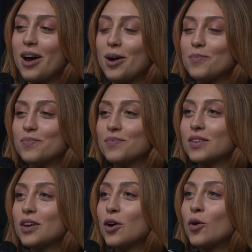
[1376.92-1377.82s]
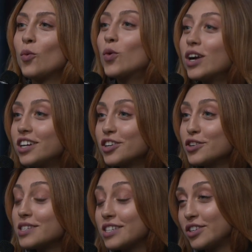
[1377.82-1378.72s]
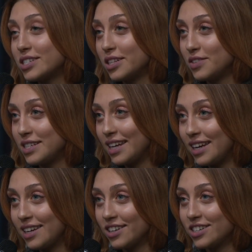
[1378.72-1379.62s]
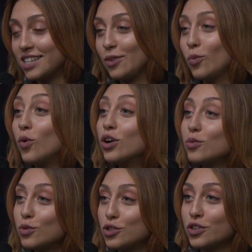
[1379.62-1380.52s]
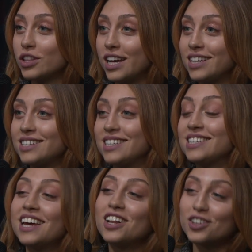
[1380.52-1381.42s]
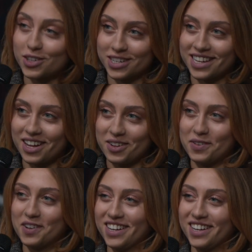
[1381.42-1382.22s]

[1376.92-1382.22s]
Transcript: Thank you. Where do you see yourself in 10 years, and what would you like to tell yourself